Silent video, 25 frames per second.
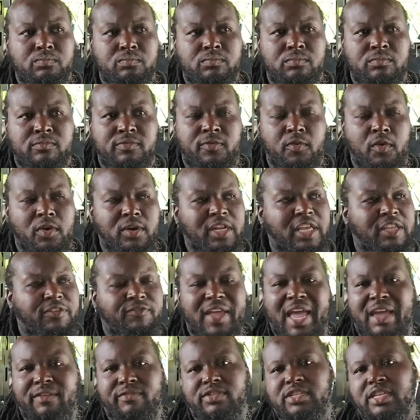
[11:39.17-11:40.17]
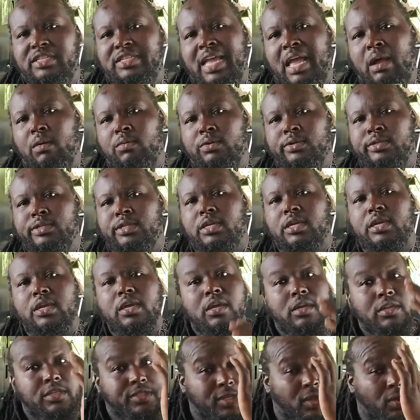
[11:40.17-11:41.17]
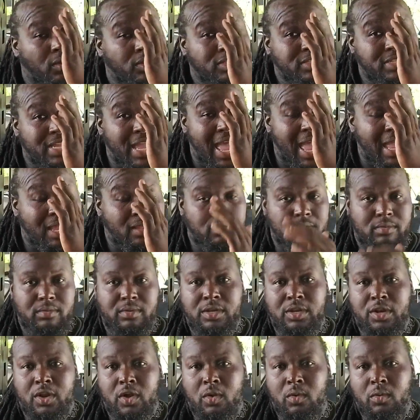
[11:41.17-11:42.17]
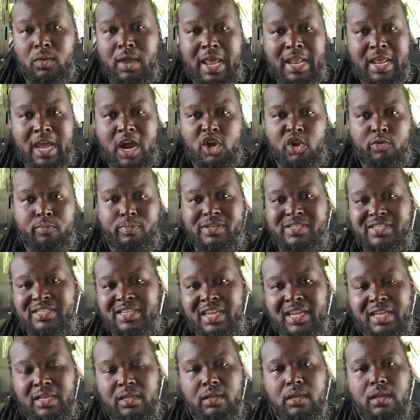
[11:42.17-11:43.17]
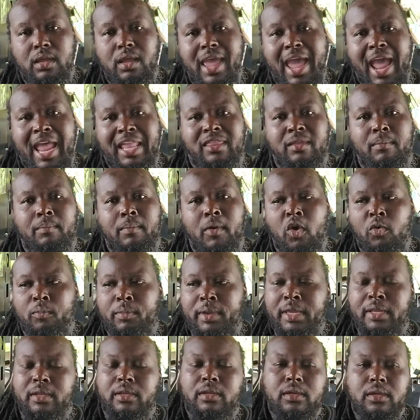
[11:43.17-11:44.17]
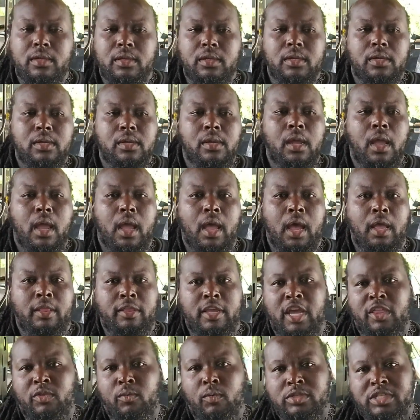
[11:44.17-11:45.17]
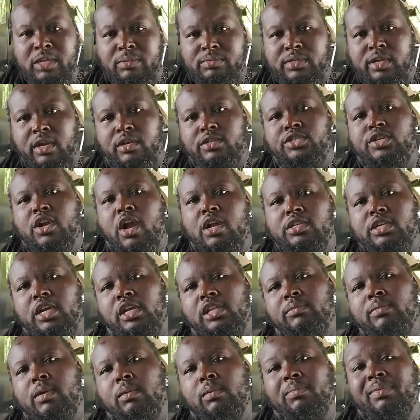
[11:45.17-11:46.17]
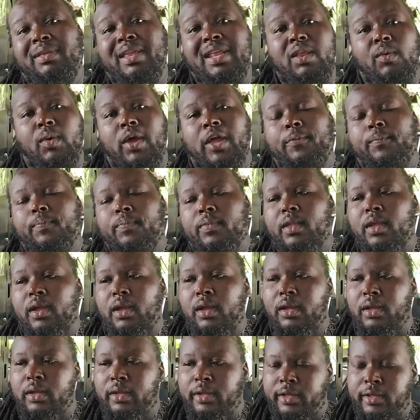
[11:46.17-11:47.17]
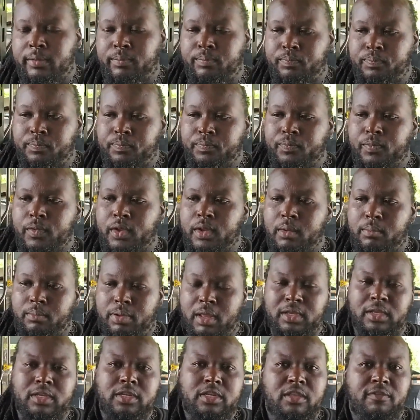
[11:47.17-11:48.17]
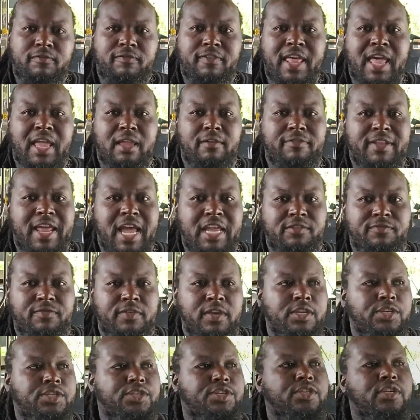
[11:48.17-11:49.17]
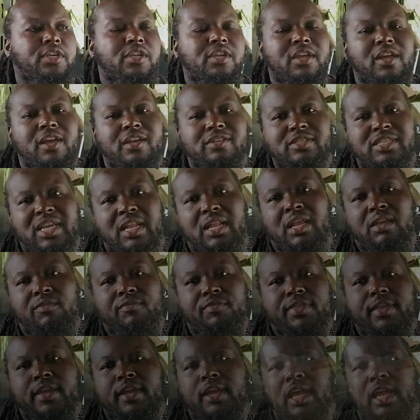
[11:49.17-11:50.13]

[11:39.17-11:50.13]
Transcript: for at least 5 or 6 hours, so it's not, at 100% at the moment. The other one's upstairs charging at the moment. But anyway, plugged into the Flashfish, set everything